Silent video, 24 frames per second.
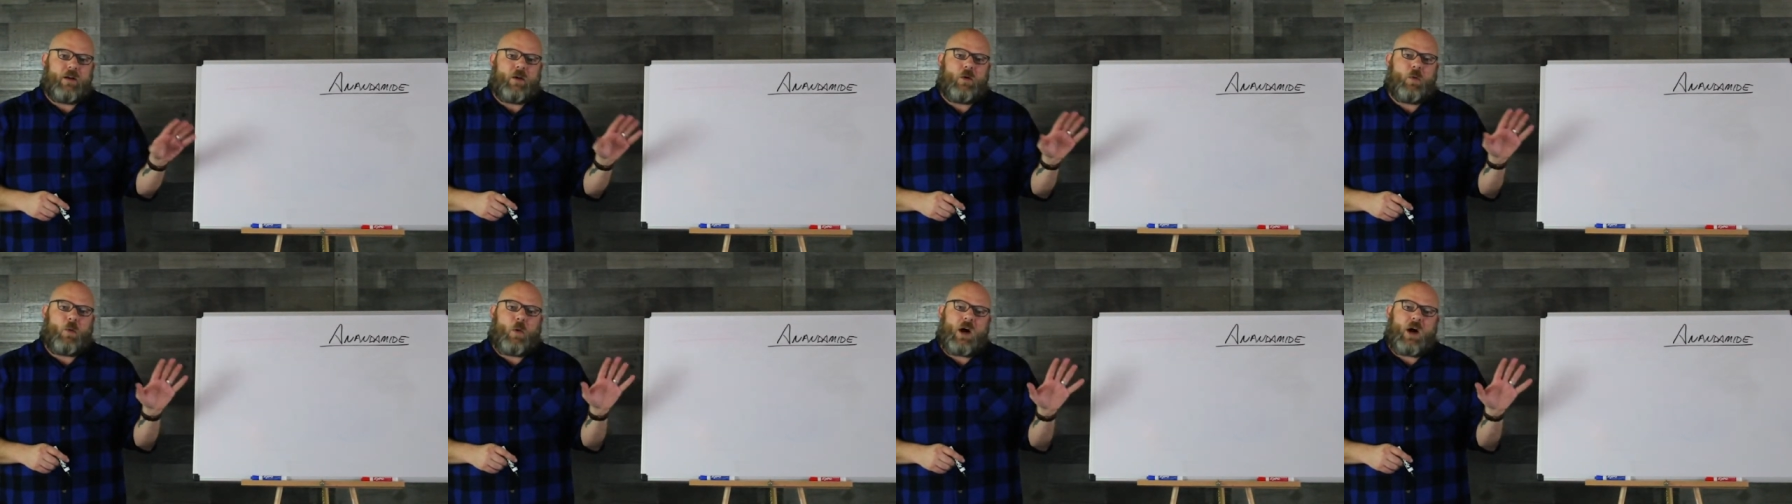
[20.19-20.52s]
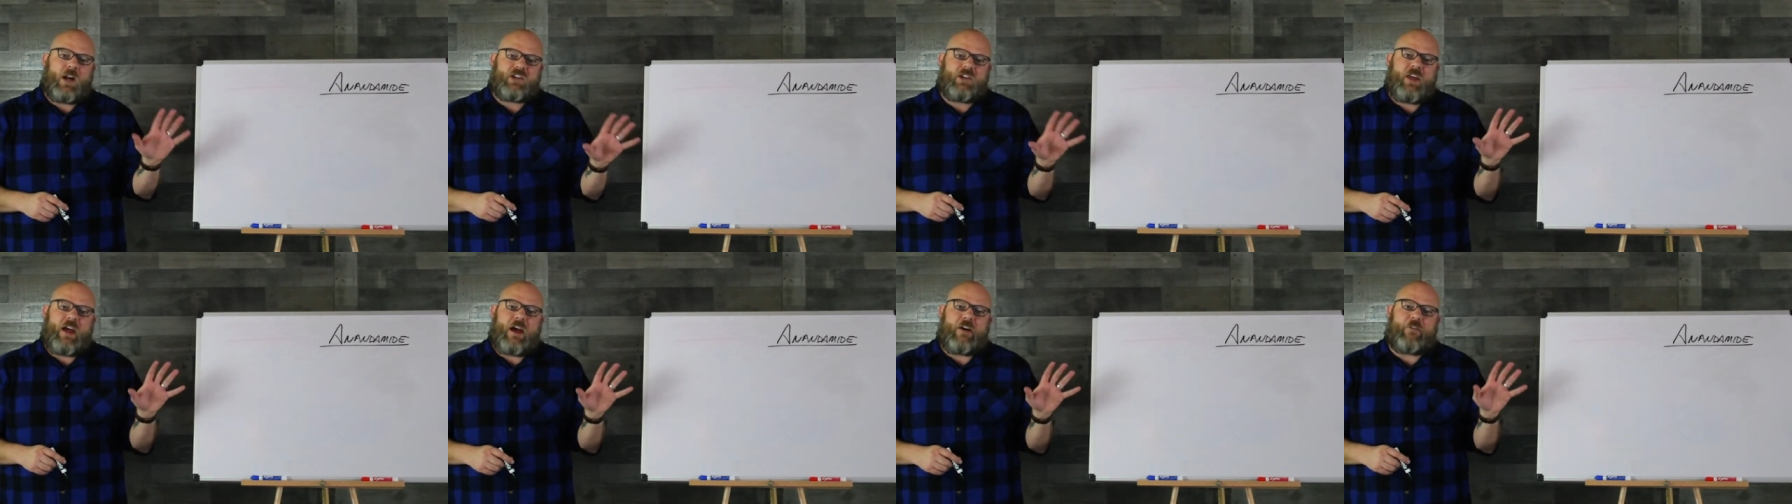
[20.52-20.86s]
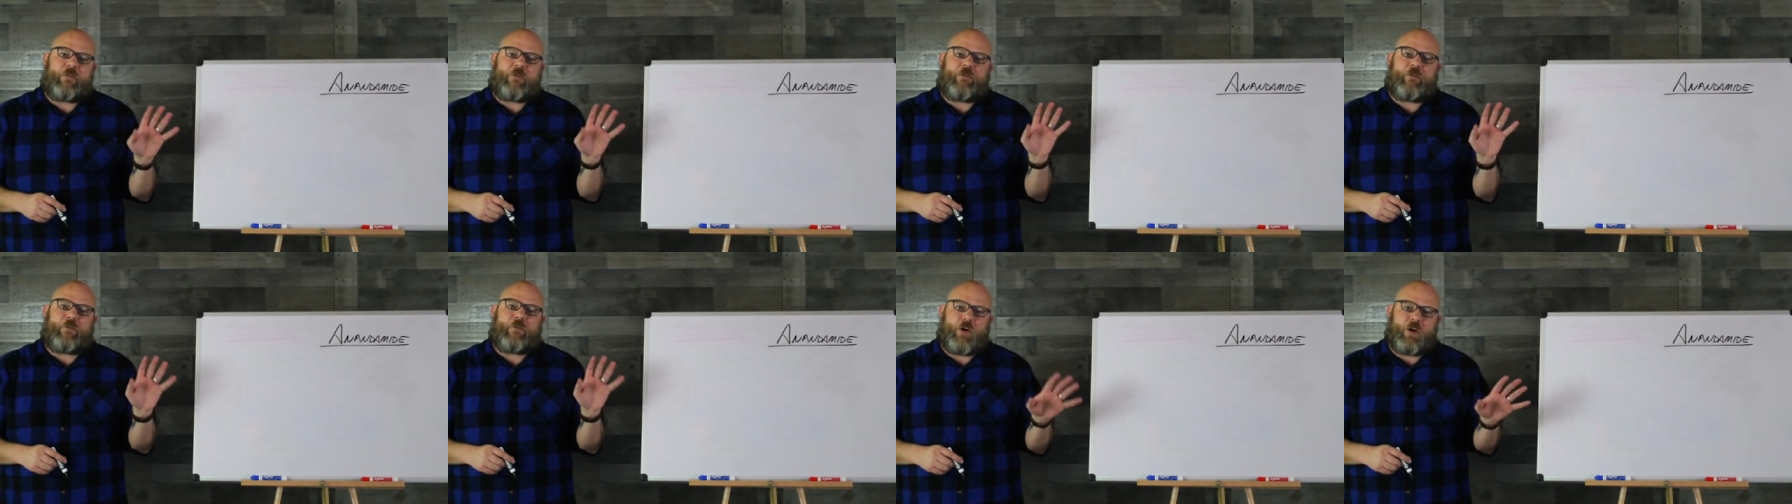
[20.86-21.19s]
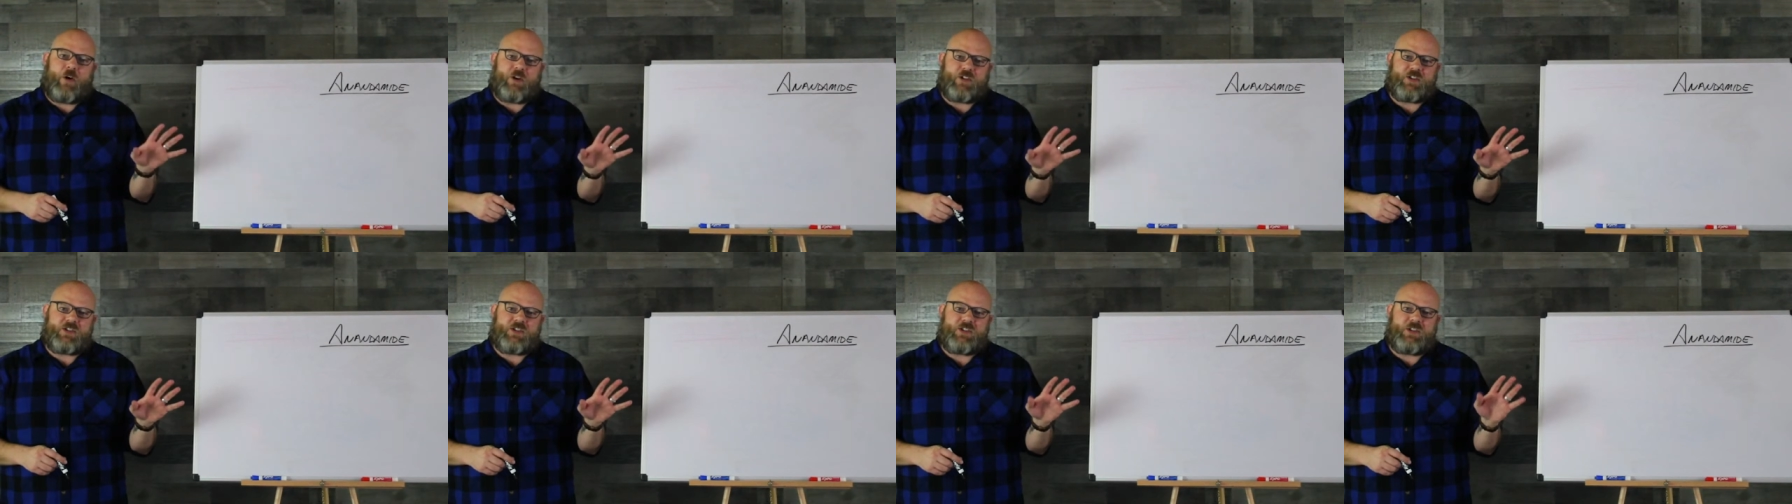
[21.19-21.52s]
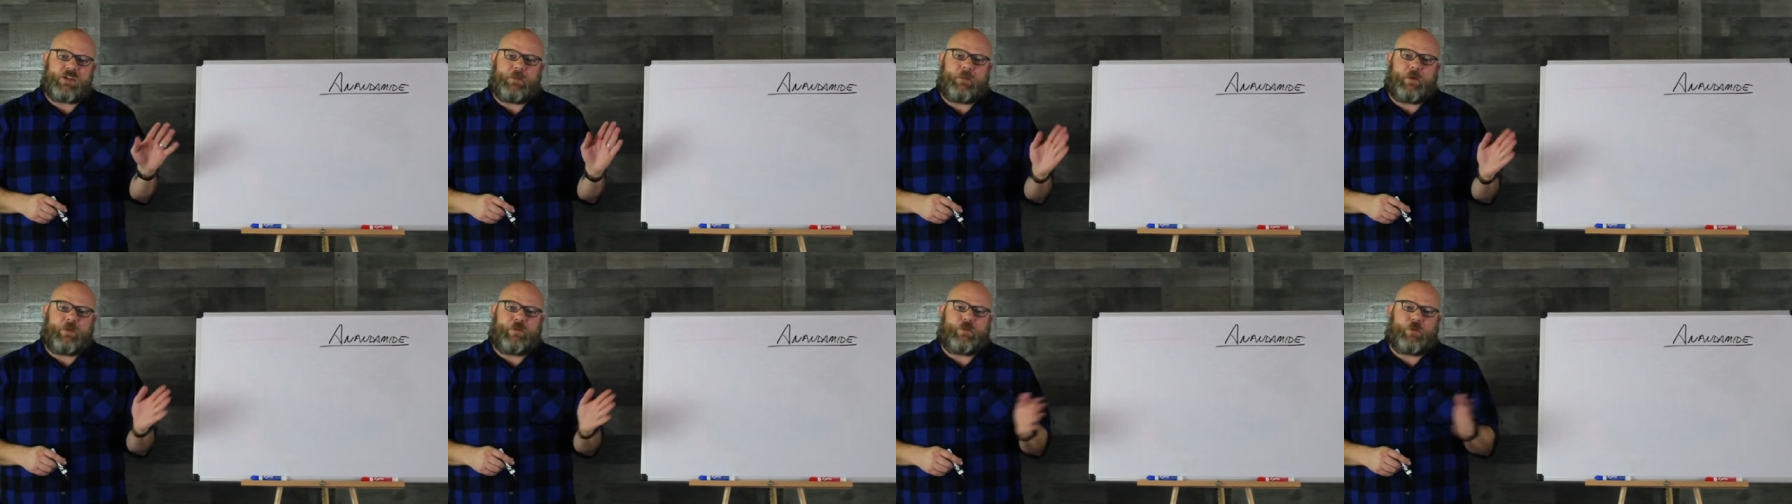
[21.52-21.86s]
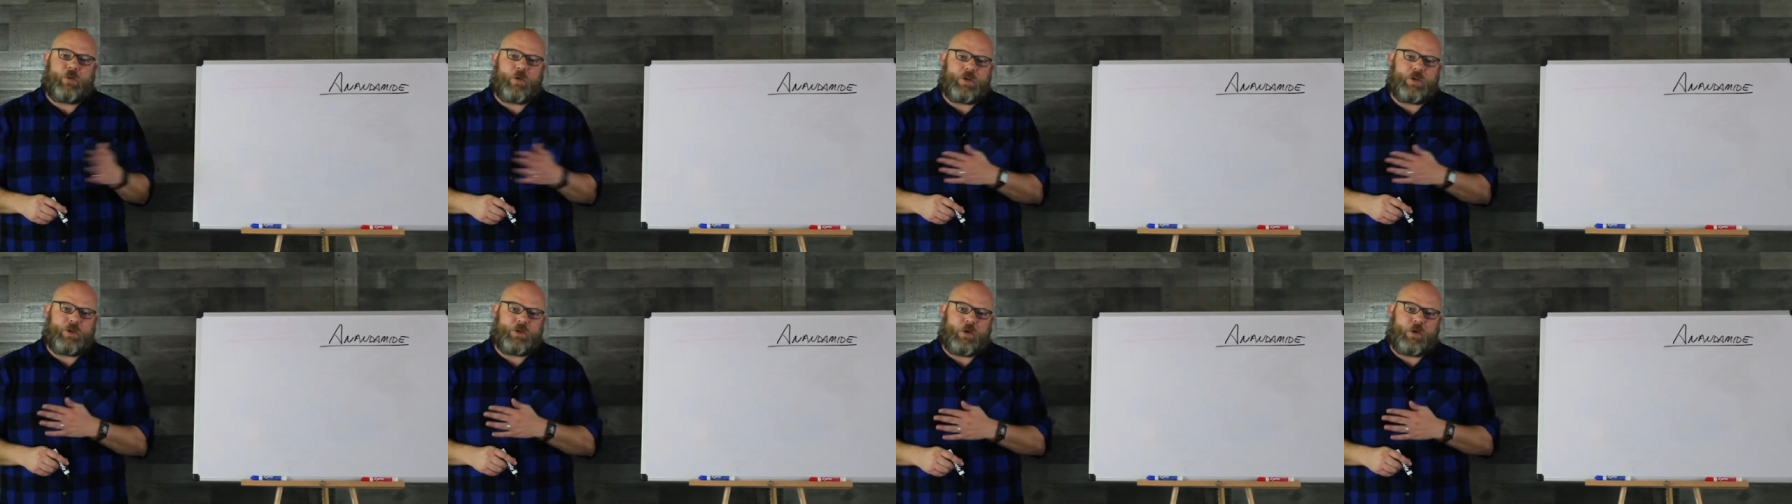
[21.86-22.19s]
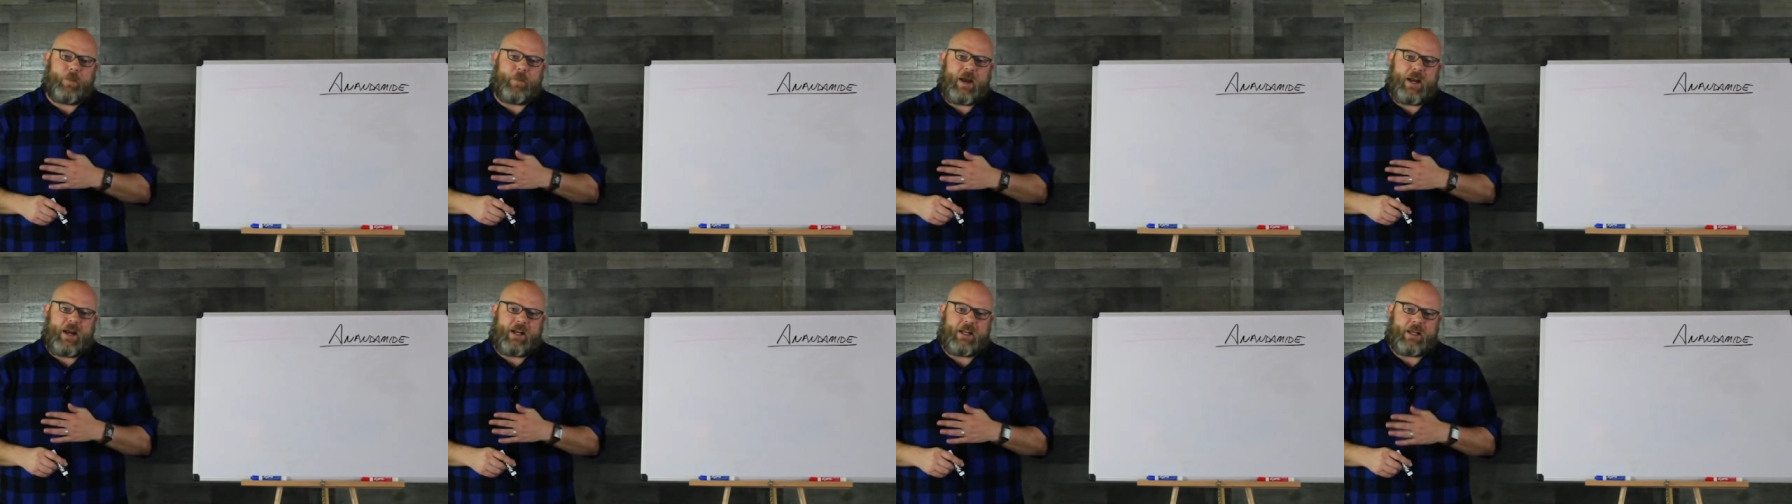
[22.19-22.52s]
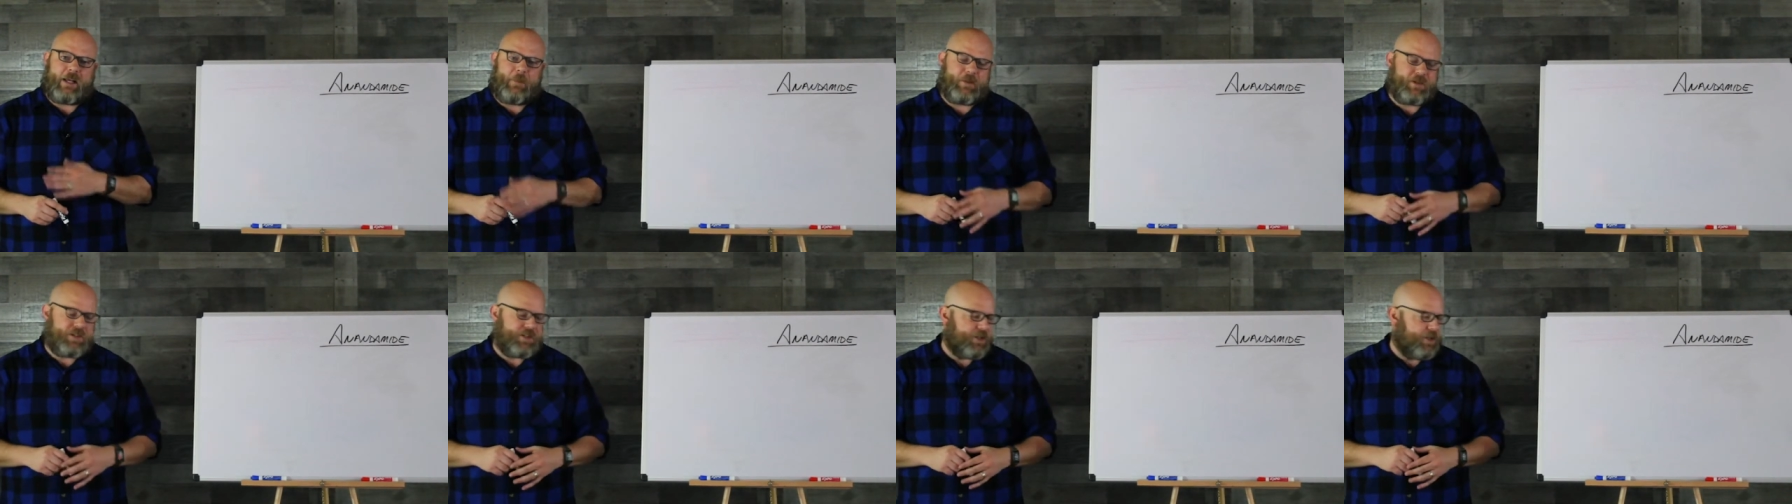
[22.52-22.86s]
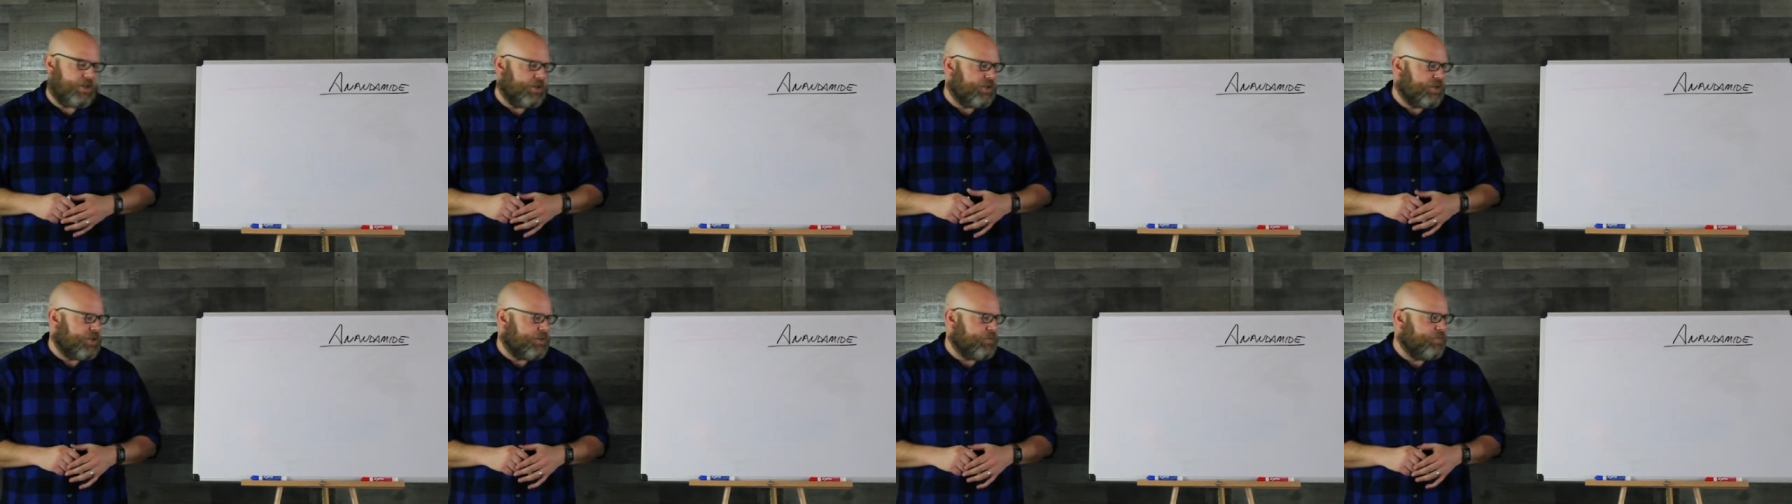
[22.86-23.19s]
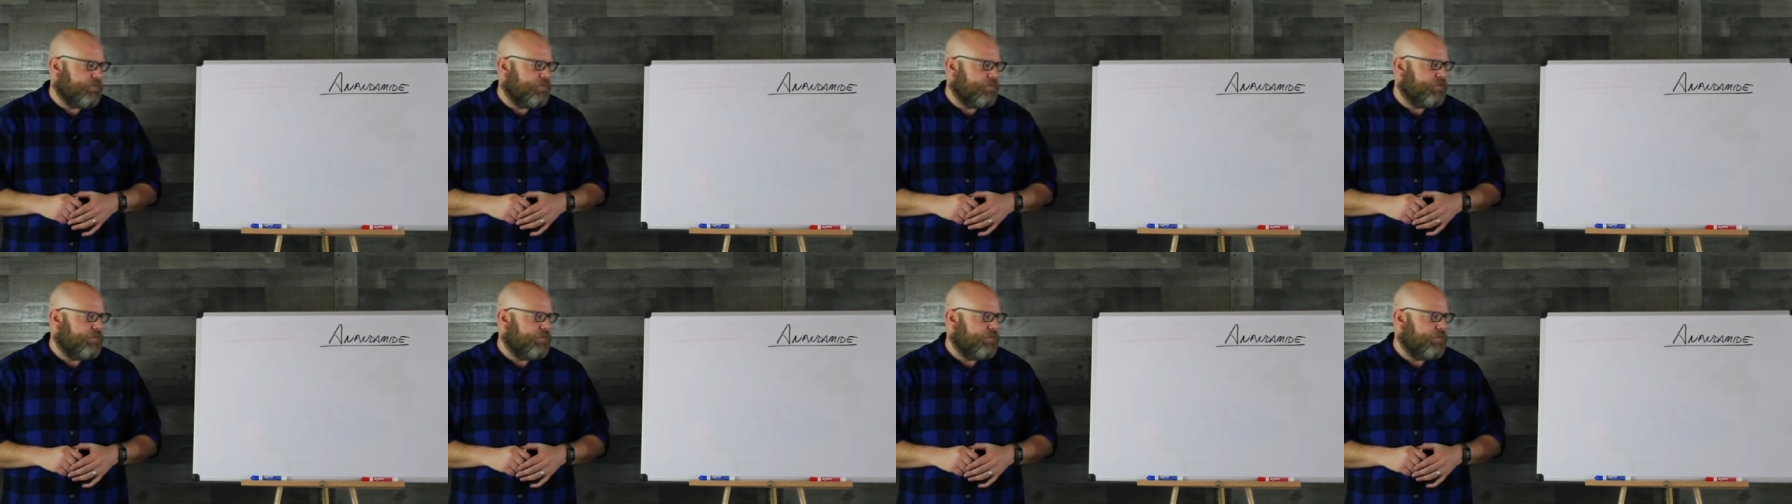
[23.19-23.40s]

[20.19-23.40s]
Watch that first before the remaining episodes.